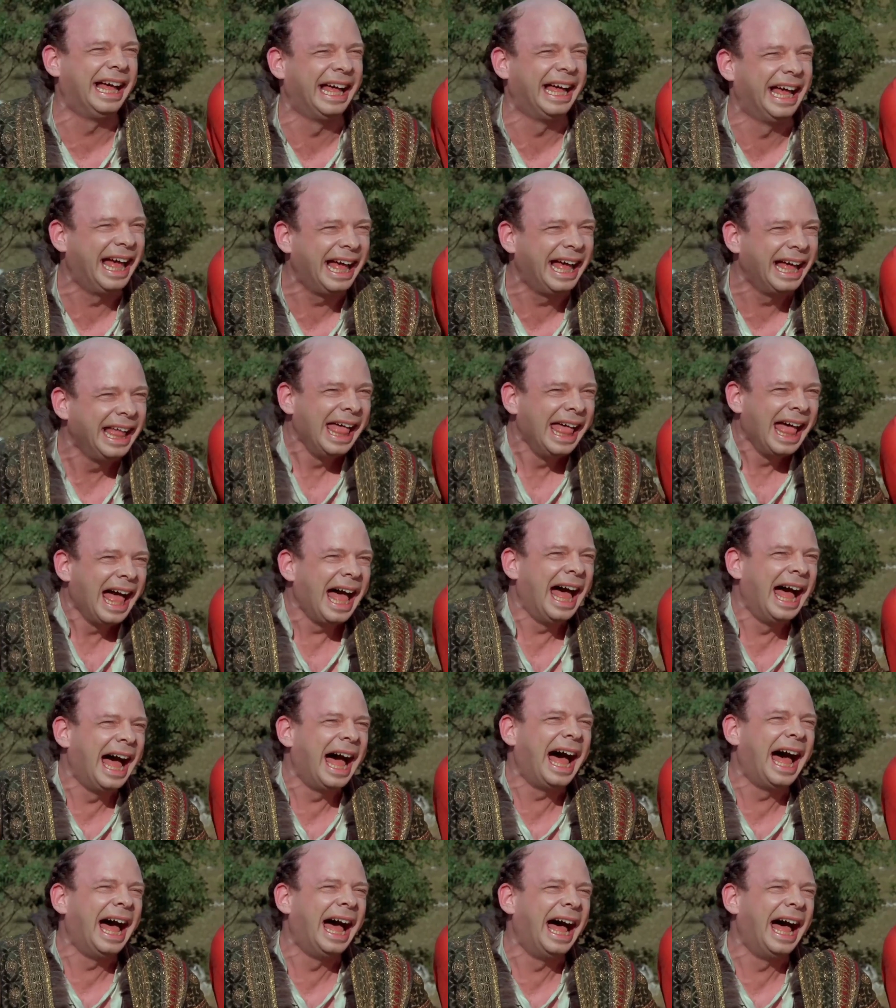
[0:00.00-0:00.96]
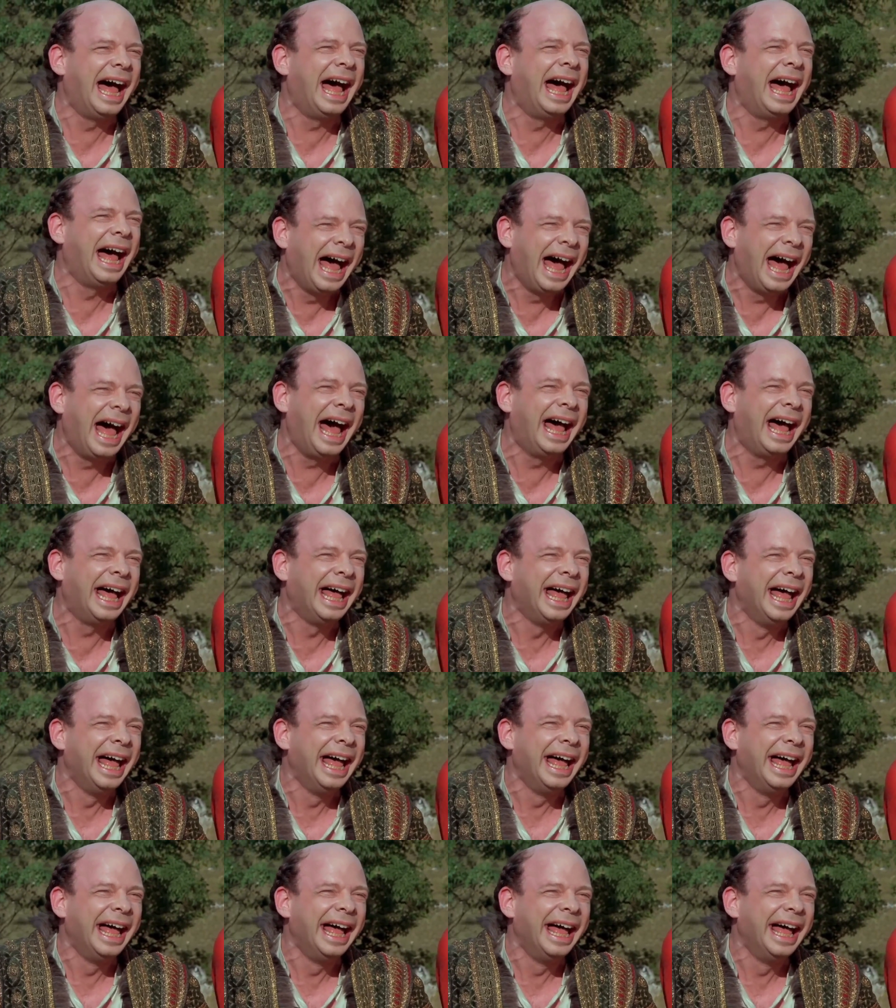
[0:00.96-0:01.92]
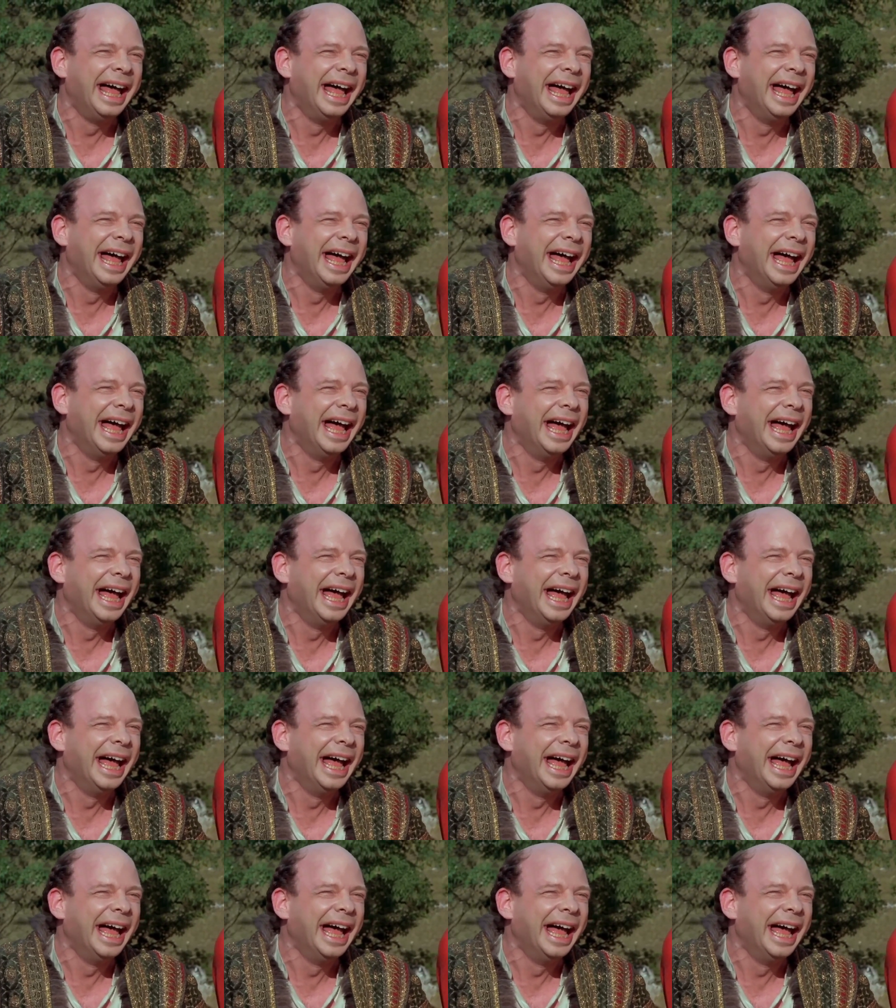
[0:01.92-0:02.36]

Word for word: know nothing. This is doubly more